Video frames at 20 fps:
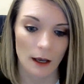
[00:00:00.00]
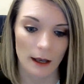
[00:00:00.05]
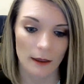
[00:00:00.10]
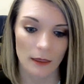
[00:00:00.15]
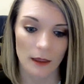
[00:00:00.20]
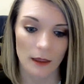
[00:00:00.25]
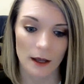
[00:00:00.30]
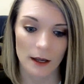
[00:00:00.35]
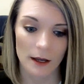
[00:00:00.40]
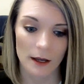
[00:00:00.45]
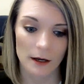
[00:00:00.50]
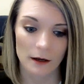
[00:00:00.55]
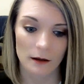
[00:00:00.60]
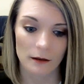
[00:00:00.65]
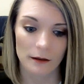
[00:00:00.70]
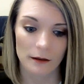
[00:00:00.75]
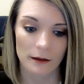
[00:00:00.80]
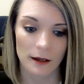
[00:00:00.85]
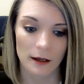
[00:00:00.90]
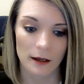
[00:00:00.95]
And then
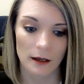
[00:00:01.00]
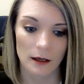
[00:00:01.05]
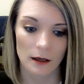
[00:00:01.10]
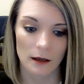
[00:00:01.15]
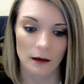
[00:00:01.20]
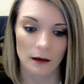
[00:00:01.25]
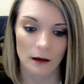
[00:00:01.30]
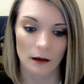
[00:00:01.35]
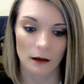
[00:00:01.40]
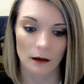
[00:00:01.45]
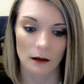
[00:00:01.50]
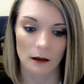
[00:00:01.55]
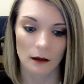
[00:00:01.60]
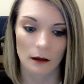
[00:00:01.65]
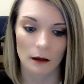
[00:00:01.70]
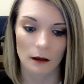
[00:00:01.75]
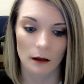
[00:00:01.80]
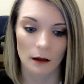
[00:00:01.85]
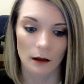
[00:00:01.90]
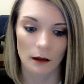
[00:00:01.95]
the
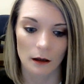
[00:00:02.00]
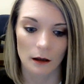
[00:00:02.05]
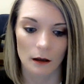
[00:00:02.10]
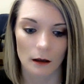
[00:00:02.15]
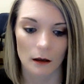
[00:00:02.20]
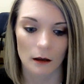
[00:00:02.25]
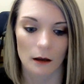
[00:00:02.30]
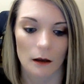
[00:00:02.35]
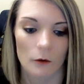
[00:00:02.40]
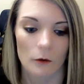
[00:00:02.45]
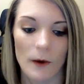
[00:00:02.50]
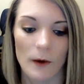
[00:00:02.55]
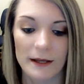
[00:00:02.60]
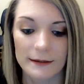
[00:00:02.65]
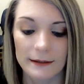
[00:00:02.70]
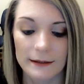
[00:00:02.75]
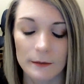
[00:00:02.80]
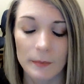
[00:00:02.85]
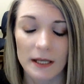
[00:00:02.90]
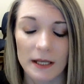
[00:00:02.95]

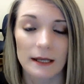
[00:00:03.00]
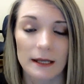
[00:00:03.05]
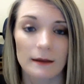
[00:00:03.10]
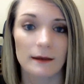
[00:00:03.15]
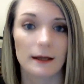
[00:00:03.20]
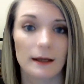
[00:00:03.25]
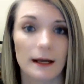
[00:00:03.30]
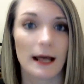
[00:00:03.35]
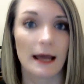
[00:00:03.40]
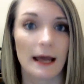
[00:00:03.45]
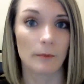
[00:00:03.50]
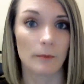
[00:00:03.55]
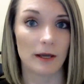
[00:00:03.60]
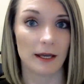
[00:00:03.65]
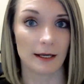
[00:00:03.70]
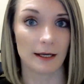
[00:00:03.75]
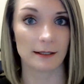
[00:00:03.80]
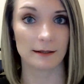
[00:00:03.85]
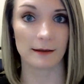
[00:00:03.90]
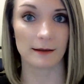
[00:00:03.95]
recipe that I
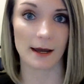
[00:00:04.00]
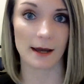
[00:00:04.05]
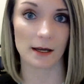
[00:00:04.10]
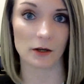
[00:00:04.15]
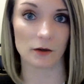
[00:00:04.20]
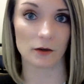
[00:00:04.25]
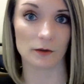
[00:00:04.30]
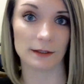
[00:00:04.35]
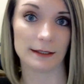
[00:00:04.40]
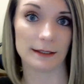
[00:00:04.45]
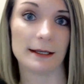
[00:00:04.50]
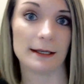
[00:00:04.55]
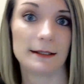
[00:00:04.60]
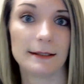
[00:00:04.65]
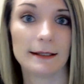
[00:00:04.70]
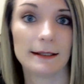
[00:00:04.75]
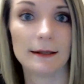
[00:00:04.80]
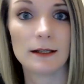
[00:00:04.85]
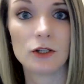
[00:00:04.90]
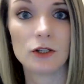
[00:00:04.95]
picked that you'll see
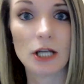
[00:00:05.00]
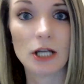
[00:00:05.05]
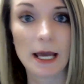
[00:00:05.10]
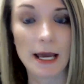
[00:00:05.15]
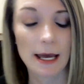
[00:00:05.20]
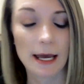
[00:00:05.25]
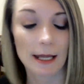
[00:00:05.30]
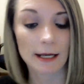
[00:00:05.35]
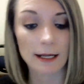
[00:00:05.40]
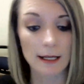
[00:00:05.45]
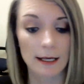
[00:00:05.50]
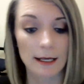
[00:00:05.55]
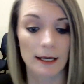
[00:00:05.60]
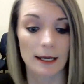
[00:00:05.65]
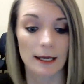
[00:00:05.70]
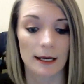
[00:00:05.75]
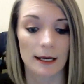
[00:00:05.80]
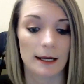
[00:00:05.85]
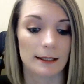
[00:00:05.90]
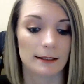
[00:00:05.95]
is in the chat.
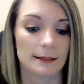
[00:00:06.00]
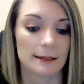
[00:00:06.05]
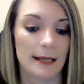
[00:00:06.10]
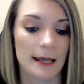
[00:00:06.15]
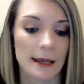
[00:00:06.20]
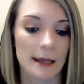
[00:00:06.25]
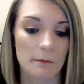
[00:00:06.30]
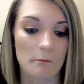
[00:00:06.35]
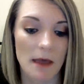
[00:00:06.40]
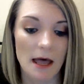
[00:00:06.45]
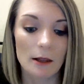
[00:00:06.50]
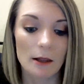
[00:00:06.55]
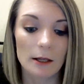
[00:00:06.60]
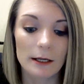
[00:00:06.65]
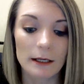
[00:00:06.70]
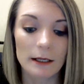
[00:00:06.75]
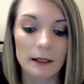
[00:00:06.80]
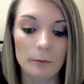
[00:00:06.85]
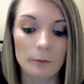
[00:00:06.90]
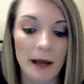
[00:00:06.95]
It's a
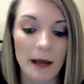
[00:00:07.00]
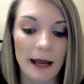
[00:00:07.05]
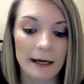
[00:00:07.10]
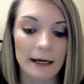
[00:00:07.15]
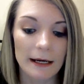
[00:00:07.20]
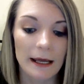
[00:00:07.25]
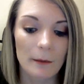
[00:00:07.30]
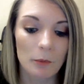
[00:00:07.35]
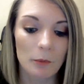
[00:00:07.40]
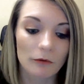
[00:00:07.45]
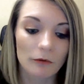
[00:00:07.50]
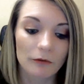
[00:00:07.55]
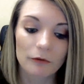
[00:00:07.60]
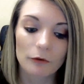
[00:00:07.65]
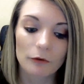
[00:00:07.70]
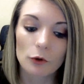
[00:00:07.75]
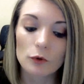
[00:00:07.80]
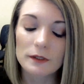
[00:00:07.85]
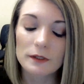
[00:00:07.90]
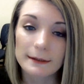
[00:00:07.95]
melon and pineapple
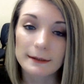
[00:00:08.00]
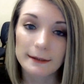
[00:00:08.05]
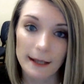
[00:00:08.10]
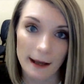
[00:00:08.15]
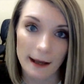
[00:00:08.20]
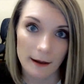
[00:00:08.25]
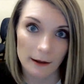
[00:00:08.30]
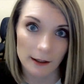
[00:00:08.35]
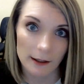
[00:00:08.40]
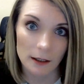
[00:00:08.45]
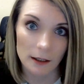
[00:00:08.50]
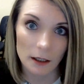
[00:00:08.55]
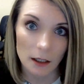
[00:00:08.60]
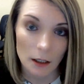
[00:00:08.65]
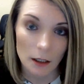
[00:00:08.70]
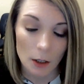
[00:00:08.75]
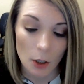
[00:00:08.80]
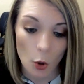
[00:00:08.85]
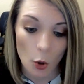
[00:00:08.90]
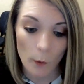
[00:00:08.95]
fruit salad
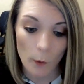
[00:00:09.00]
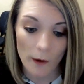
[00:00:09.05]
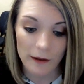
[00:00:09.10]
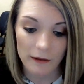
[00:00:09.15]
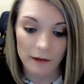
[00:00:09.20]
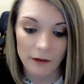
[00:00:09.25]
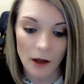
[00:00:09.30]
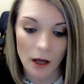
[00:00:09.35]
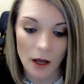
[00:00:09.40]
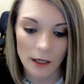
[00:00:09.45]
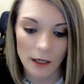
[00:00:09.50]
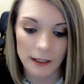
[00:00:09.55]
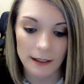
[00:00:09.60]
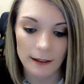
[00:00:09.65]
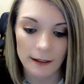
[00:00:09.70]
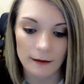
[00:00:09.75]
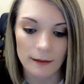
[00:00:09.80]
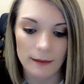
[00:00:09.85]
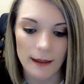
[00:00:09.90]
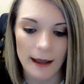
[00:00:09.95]
with
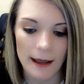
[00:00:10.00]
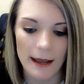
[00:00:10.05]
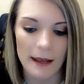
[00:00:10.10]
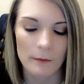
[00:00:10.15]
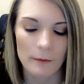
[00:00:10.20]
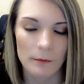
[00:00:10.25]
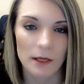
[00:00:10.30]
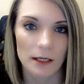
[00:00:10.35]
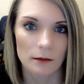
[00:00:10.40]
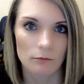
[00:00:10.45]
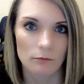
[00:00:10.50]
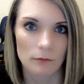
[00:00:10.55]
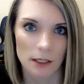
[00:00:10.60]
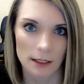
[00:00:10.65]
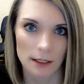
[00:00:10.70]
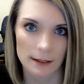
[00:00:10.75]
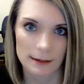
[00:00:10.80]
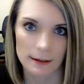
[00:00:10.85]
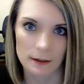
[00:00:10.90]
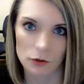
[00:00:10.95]
honey, lime, and
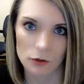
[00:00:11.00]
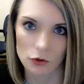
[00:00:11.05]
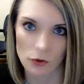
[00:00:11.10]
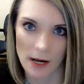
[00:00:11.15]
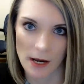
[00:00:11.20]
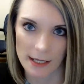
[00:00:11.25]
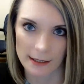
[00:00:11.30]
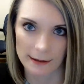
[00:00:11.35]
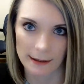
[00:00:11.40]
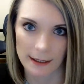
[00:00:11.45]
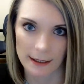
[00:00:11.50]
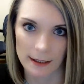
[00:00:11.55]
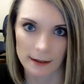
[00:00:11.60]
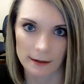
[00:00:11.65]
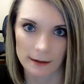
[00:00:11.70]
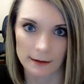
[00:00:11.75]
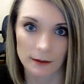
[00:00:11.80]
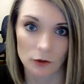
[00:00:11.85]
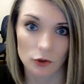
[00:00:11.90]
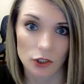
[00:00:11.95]
mint
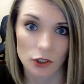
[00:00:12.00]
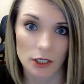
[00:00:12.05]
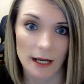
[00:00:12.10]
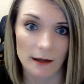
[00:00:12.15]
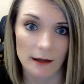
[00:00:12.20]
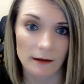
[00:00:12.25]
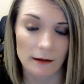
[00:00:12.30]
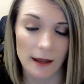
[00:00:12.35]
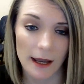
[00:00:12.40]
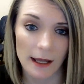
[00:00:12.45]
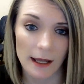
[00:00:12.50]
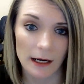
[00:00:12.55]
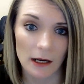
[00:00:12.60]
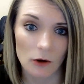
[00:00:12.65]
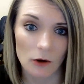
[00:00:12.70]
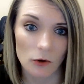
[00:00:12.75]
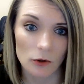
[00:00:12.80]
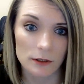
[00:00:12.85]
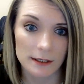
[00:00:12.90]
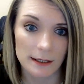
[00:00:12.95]
dressing. So check that
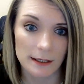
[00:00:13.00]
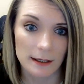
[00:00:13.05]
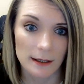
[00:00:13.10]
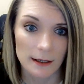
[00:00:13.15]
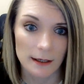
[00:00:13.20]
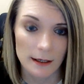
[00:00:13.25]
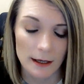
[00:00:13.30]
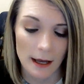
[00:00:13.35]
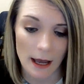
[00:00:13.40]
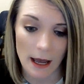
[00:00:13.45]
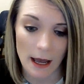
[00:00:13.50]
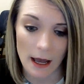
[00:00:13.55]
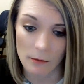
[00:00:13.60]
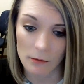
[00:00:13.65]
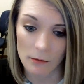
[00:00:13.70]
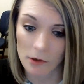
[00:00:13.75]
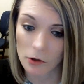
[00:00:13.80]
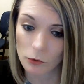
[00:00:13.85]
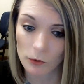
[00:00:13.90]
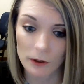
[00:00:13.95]
out.
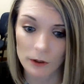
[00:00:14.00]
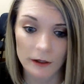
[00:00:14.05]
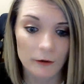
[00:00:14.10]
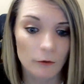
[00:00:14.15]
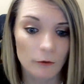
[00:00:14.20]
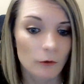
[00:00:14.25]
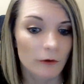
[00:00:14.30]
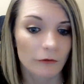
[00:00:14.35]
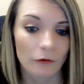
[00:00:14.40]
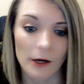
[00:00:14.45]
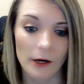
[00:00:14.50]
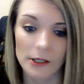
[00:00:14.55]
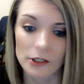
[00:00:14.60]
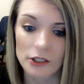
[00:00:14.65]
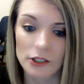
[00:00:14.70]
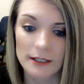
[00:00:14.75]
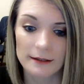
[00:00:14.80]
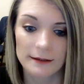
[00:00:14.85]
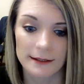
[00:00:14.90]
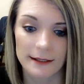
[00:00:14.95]
A really
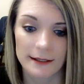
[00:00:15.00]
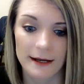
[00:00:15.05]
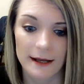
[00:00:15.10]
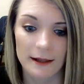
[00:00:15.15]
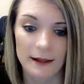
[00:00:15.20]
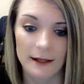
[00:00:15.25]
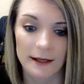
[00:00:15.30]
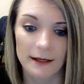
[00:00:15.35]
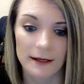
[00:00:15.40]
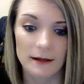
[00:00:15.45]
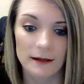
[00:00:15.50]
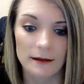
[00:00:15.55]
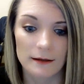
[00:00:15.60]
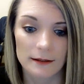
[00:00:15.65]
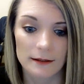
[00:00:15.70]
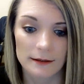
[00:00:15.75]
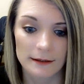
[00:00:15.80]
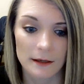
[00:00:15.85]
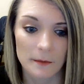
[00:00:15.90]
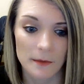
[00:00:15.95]
refreshing salad,
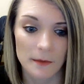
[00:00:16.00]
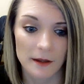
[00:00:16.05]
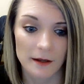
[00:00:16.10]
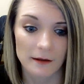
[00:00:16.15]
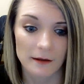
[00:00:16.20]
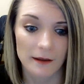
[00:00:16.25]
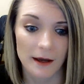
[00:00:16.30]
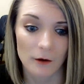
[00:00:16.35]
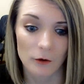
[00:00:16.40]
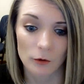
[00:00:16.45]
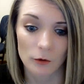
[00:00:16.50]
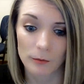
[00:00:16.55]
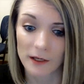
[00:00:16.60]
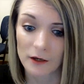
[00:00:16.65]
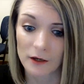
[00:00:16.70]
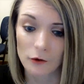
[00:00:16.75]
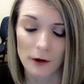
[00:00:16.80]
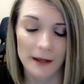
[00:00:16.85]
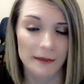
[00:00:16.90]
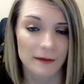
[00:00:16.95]
something that will
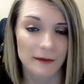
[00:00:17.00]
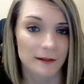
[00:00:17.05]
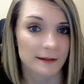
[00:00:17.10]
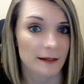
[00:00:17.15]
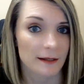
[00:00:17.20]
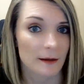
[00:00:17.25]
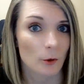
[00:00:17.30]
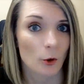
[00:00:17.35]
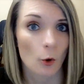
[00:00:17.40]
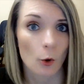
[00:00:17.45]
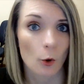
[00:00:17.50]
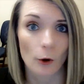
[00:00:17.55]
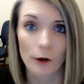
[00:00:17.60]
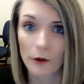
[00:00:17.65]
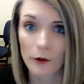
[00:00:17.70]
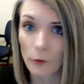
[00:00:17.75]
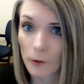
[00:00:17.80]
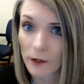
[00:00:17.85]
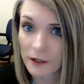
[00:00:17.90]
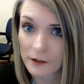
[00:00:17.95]
be great in the summer or
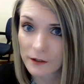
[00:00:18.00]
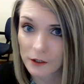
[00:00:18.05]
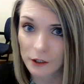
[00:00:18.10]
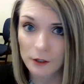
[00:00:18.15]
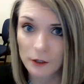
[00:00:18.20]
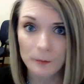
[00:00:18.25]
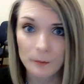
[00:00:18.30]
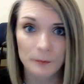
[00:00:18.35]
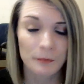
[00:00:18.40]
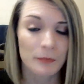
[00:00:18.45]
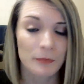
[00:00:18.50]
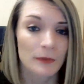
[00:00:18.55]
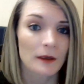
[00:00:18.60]
in the winter.